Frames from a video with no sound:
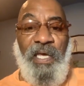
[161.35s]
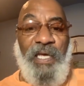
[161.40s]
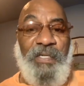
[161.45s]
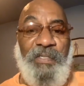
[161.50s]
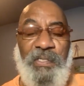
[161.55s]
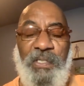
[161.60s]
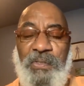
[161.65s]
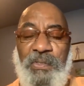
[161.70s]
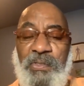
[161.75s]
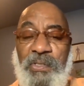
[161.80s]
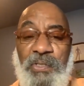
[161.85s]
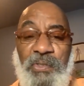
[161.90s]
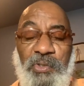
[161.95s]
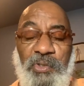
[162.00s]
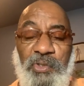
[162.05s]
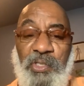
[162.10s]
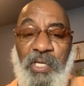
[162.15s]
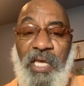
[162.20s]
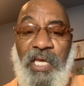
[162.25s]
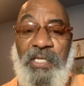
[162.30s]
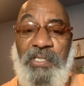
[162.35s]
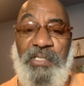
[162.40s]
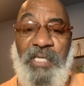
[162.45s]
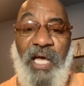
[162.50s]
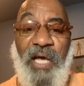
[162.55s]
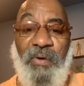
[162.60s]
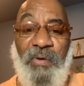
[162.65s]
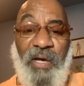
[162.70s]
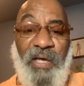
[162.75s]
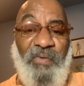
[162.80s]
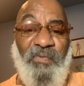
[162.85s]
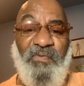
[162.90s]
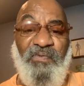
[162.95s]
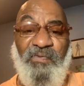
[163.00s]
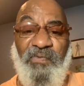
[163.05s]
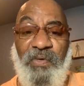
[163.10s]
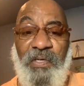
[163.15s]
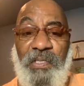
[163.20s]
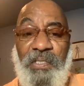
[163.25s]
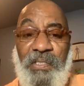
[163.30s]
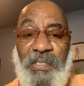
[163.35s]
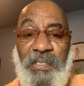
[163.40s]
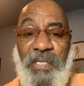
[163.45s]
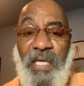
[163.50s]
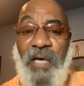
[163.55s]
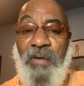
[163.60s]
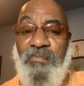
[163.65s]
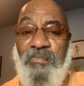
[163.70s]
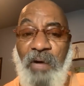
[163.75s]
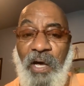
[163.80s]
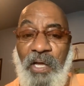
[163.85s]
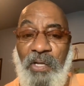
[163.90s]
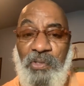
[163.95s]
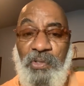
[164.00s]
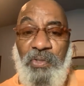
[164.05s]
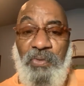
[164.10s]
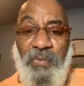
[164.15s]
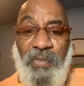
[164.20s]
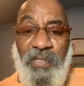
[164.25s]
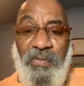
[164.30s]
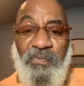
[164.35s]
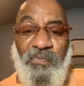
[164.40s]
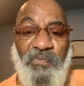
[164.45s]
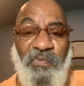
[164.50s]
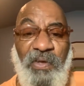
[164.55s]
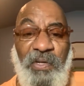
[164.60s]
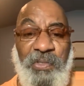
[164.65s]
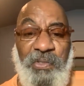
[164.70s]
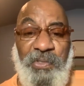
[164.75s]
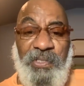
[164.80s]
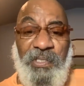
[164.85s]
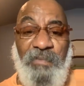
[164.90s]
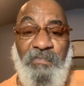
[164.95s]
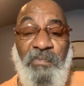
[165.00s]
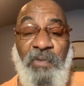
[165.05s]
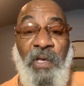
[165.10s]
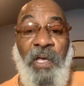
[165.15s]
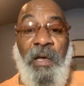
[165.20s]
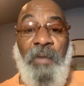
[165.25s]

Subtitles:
It doesn't change how I feel about you and friendship,